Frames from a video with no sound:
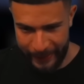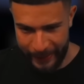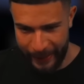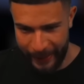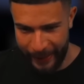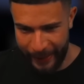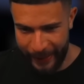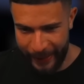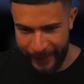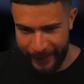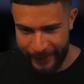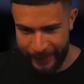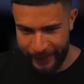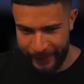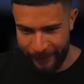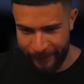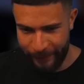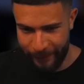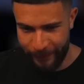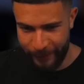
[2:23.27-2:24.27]
I hate
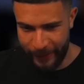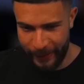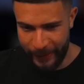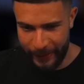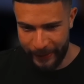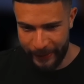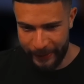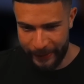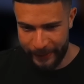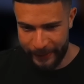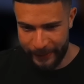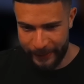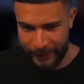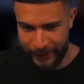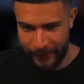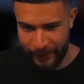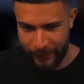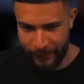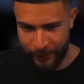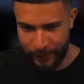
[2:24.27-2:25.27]
the feeling this is
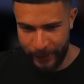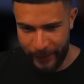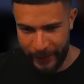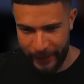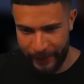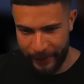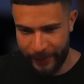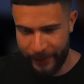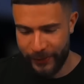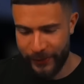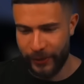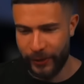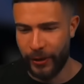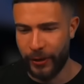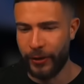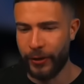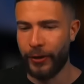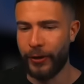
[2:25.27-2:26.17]
giving me at the start.